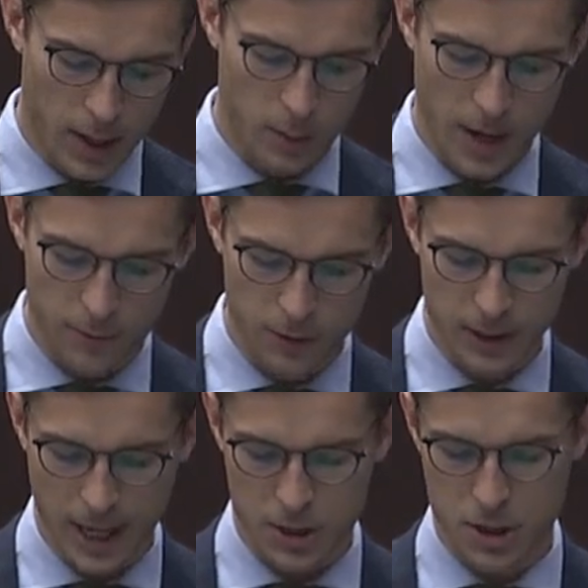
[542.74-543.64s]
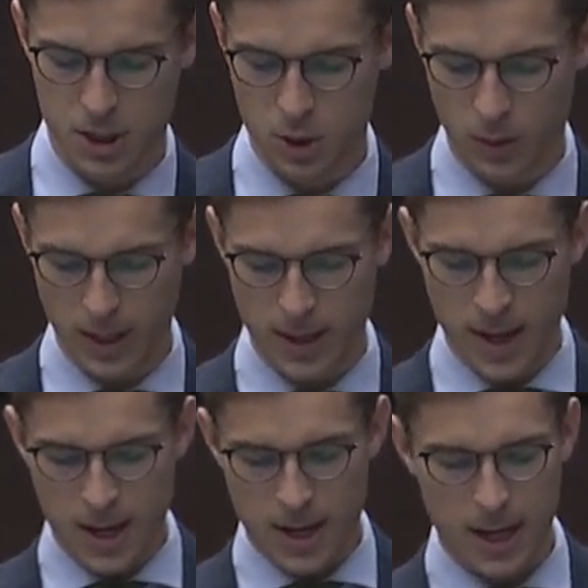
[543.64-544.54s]
ran for election in
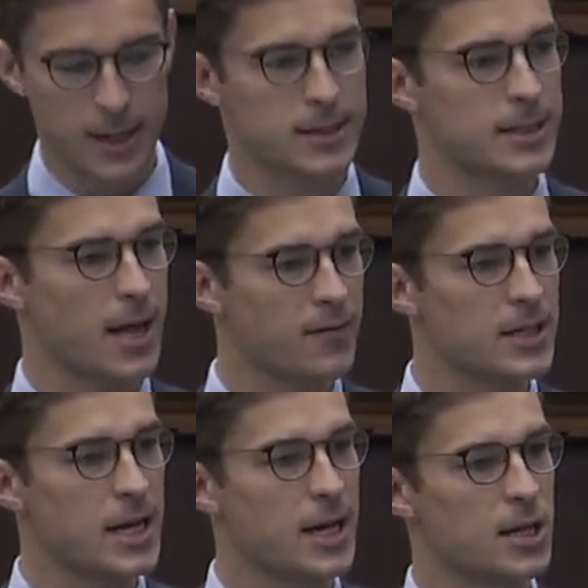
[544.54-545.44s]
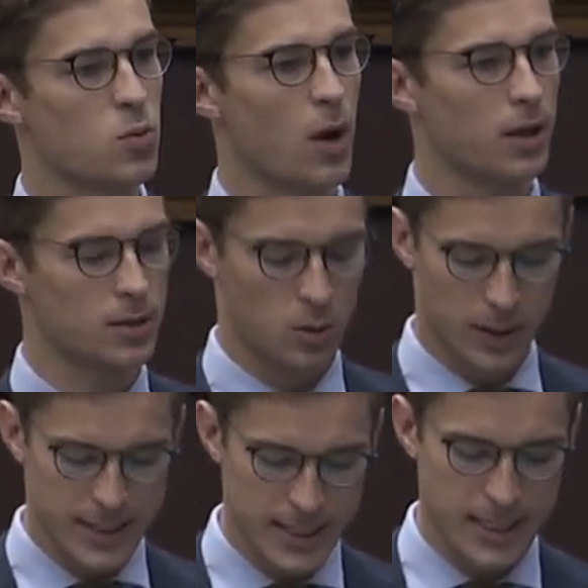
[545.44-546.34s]
2016 as well
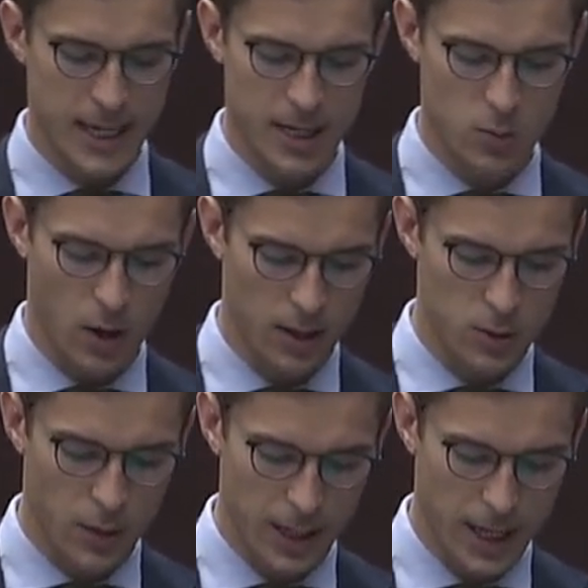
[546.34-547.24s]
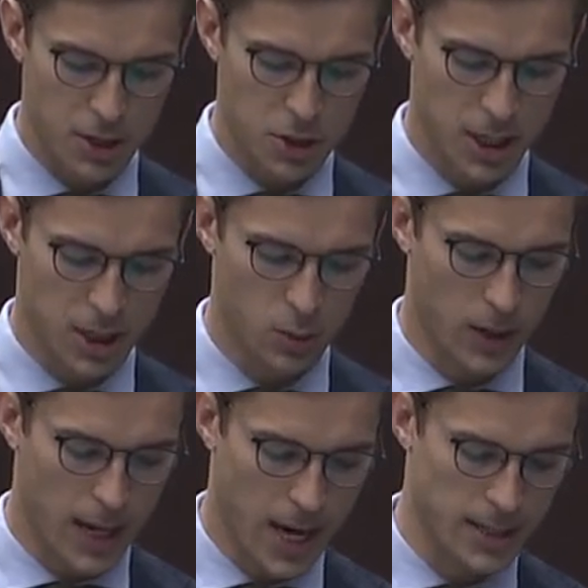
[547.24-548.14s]
as re-election in
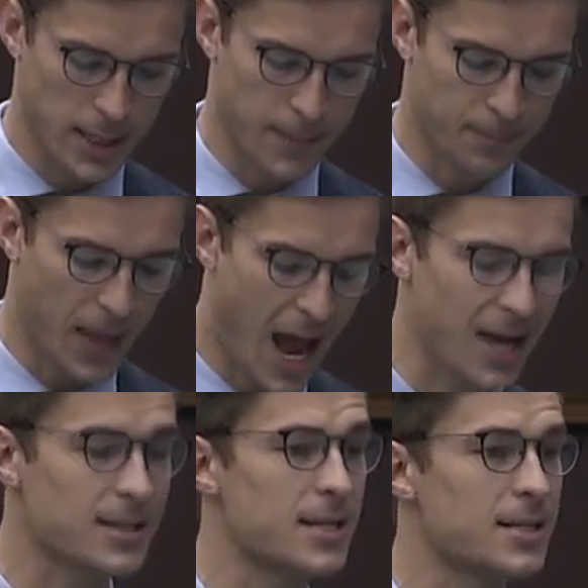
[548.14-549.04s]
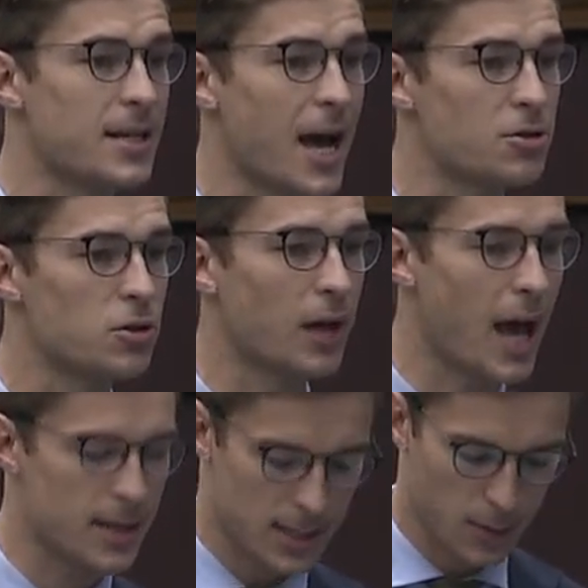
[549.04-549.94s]
2018. Access to natural
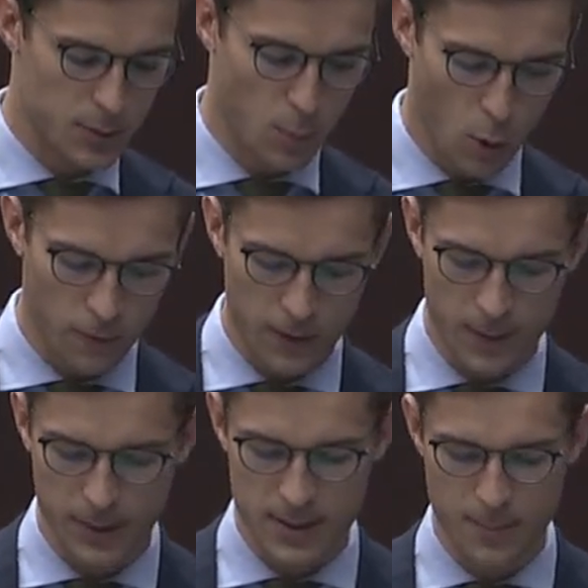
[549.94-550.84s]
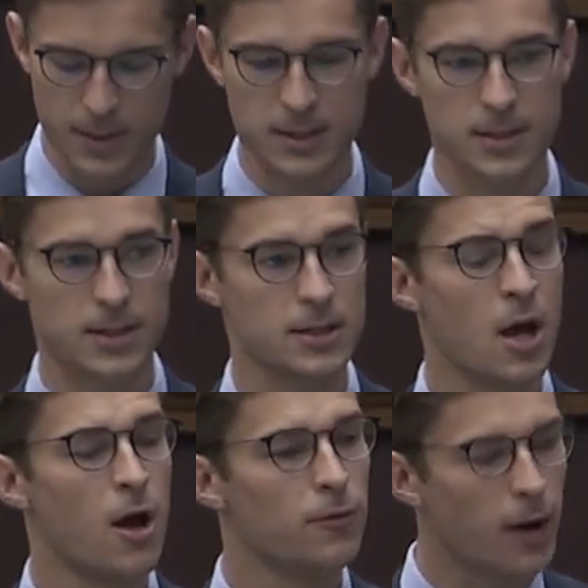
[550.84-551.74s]
gas helps more families and businesses
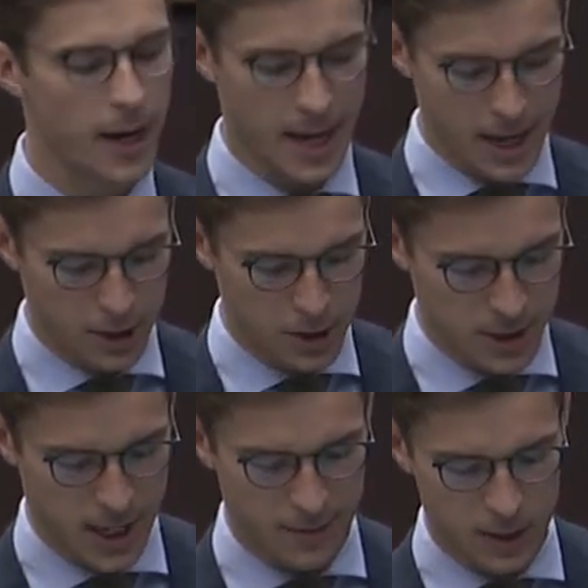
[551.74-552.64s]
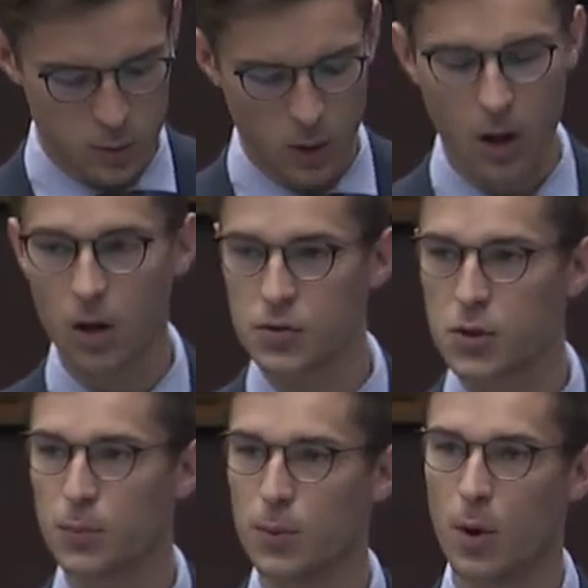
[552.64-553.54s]
find energy savings while also
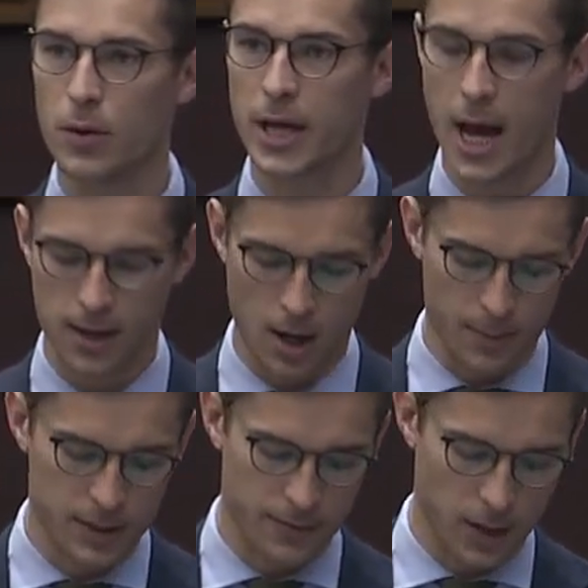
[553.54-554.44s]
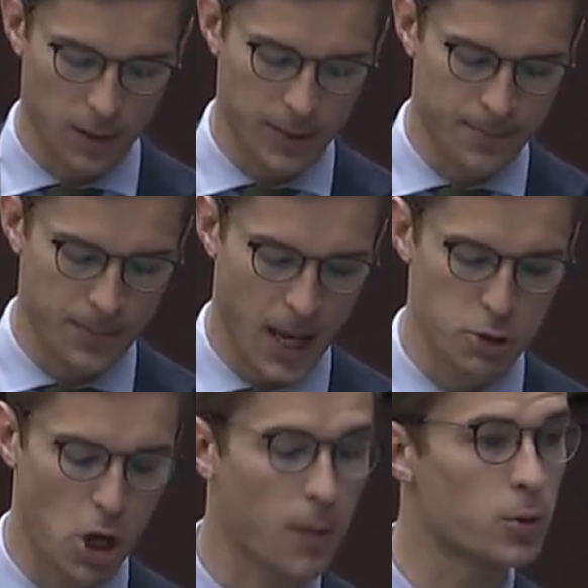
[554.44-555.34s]
promoting economic development and
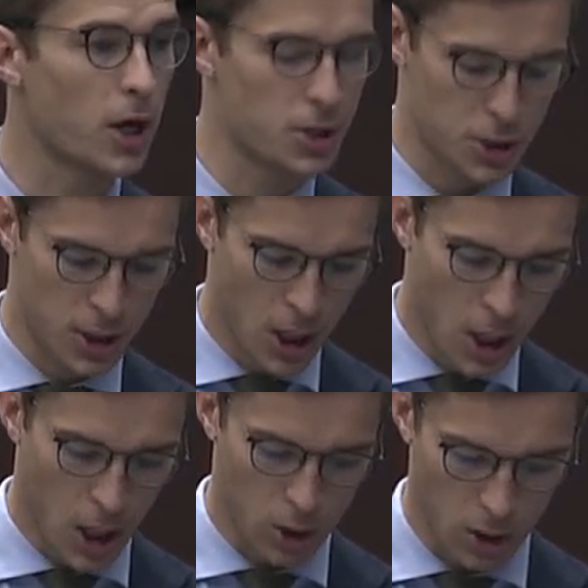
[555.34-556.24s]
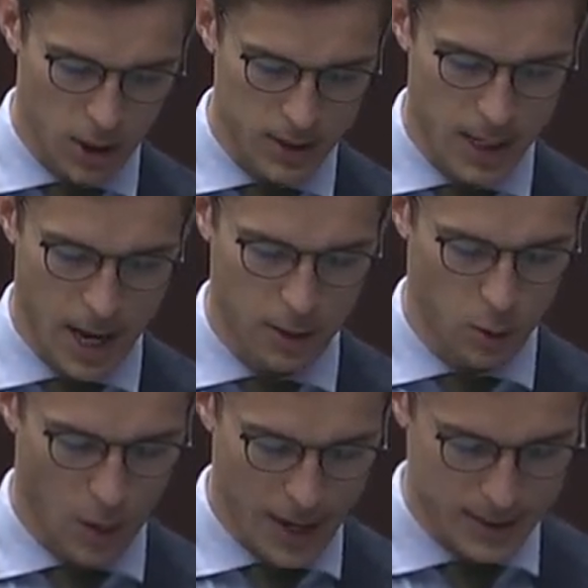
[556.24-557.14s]
job creation across Niagara
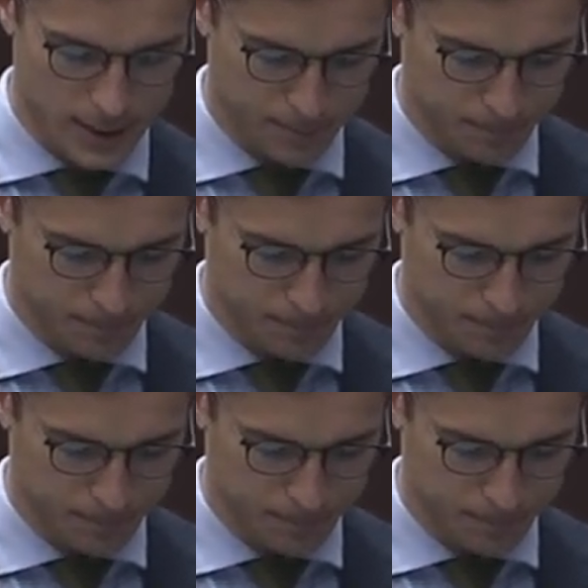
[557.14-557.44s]
West.